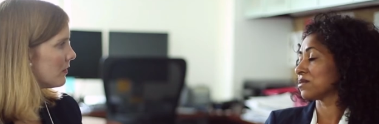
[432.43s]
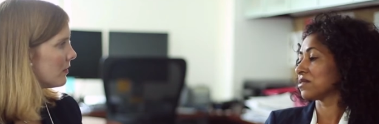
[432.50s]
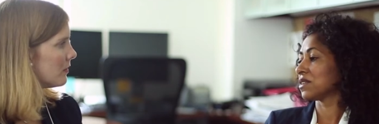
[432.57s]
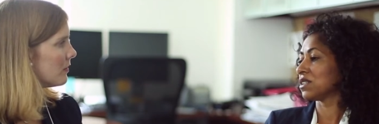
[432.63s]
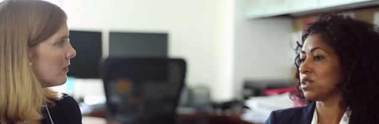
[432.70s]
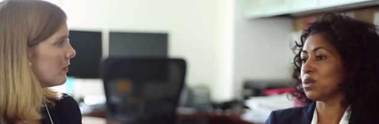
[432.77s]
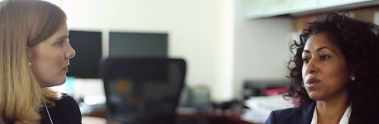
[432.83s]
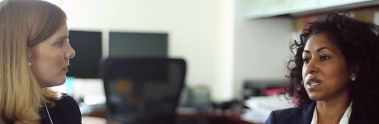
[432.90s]
Speaker 1: mm
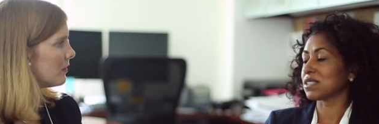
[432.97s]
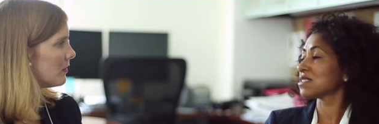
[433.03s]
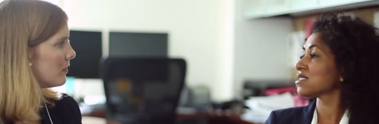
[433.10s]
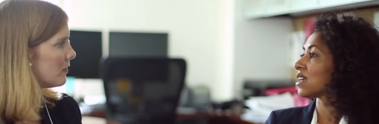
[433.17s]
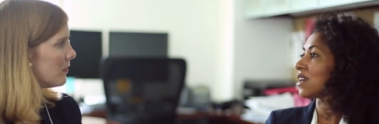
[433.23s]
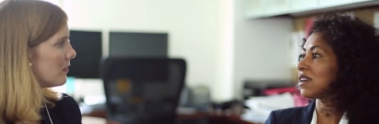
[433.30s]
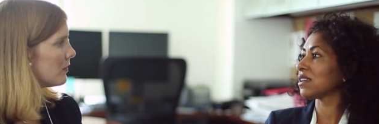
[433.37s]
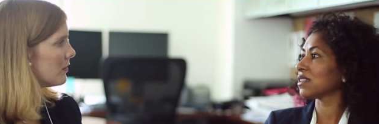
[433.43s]
-hmm. you can
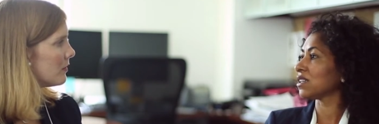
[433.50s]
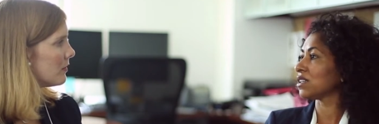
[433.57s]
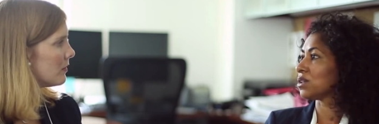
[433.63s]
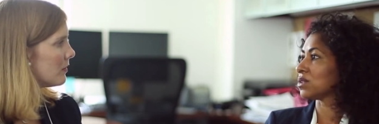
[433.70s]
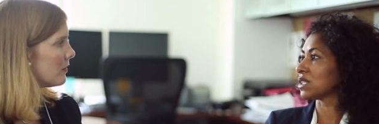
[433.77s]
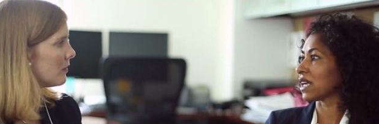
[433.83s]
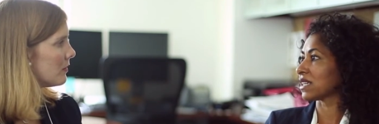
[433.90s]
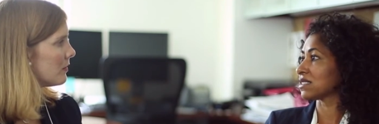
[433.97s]
say that
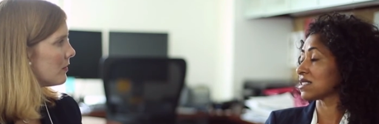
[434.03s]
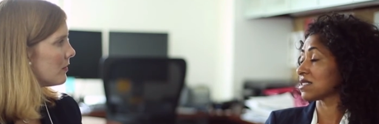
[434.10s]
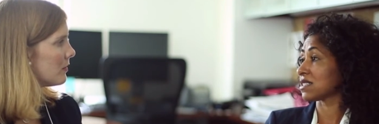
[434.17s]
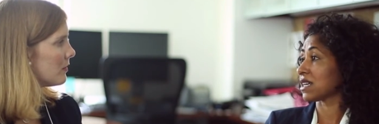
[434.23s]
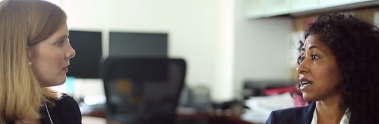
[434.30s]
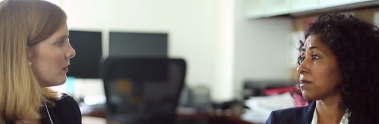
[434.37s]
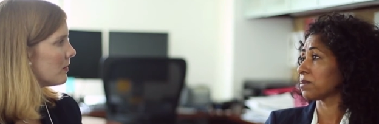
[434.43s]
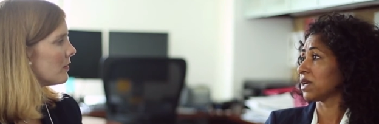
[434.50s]
you'd like to
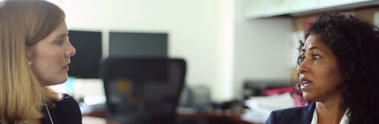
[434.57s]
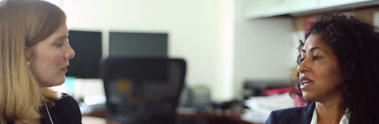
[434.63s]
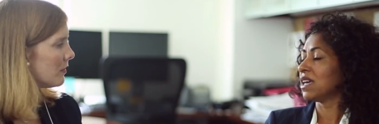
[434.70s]
stop.